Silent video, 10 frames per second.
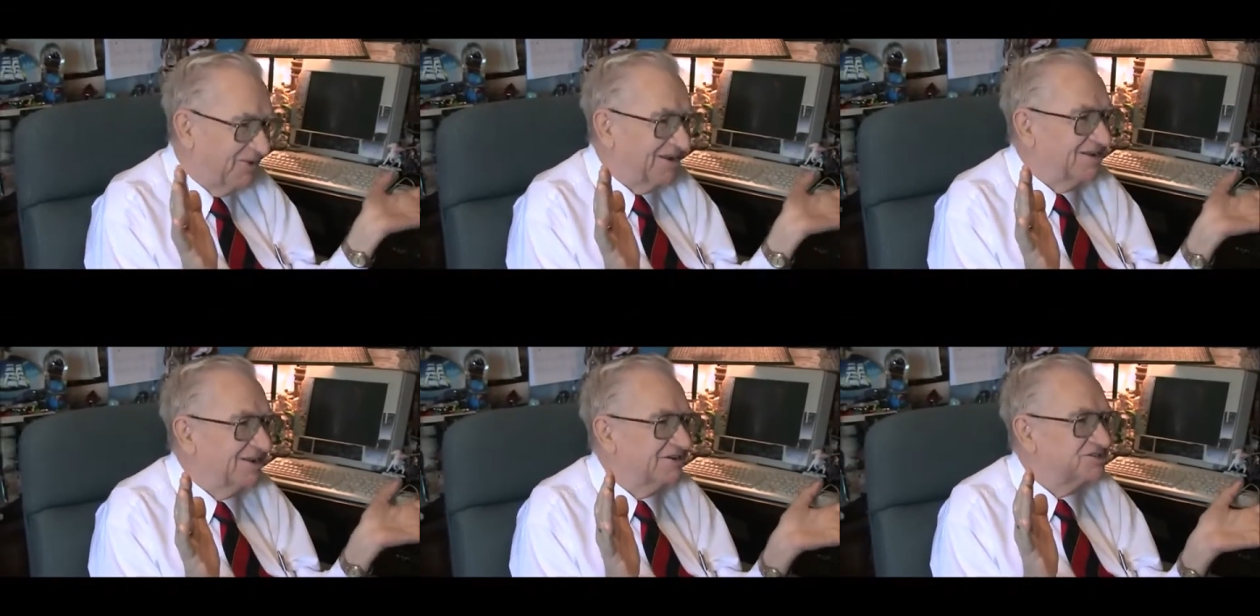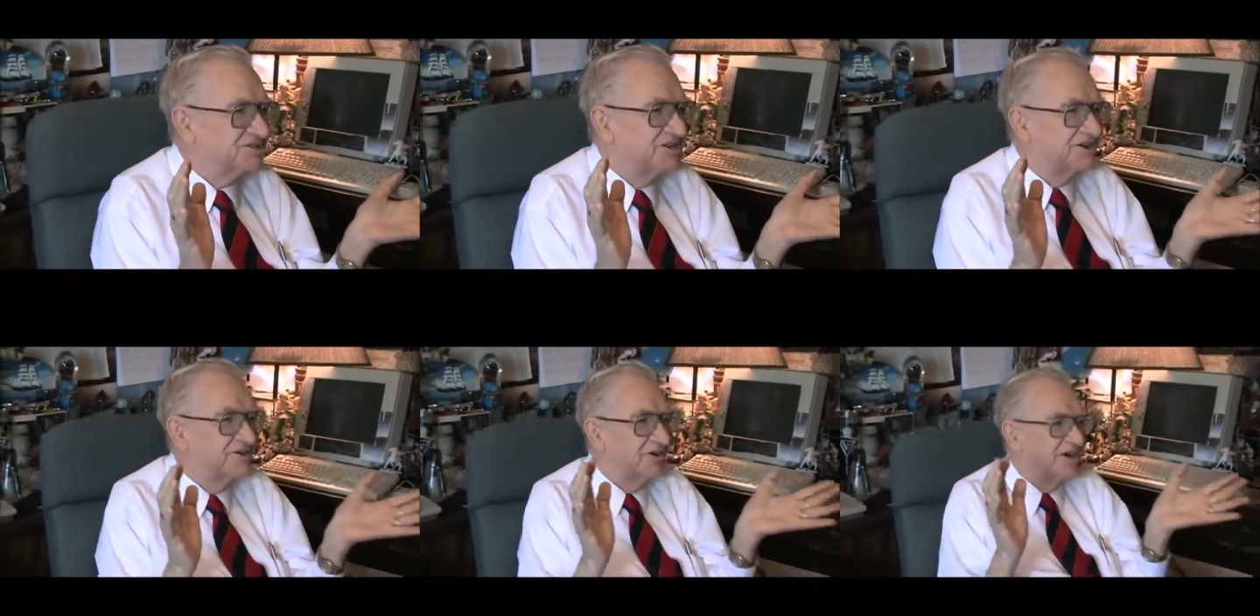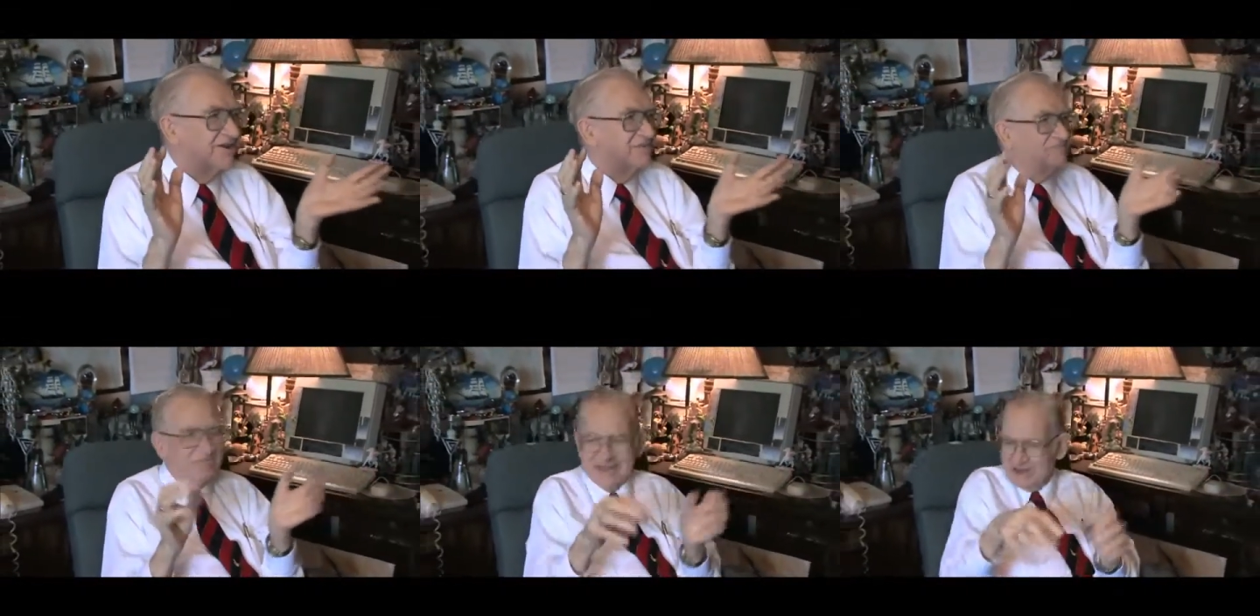Well, there's there. Can I try
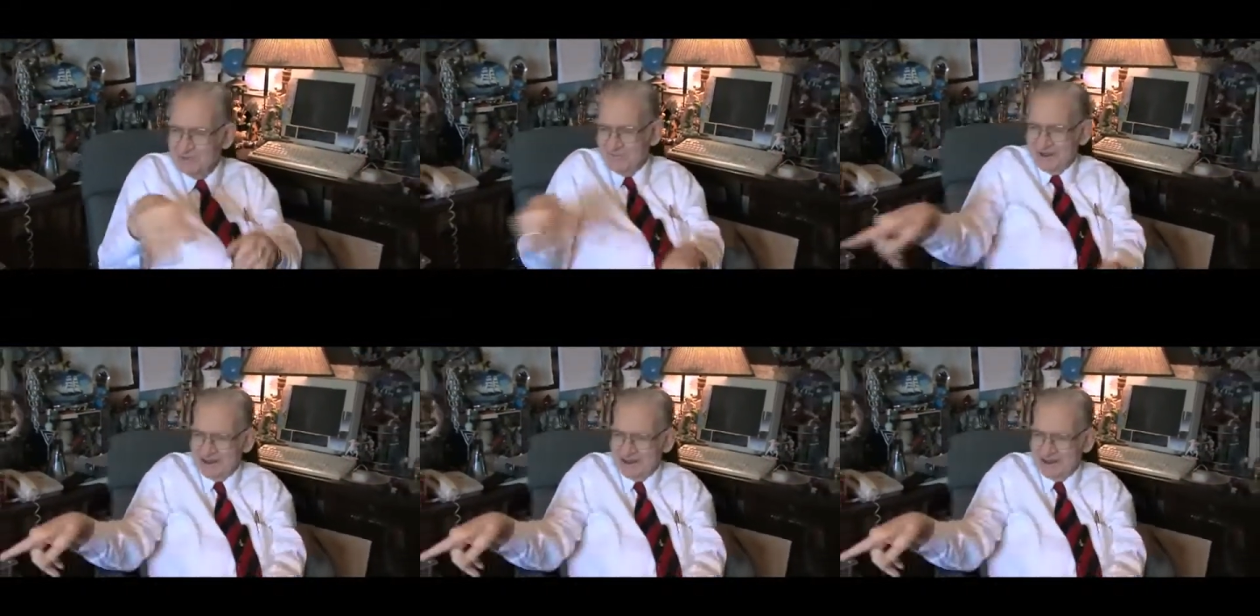that? You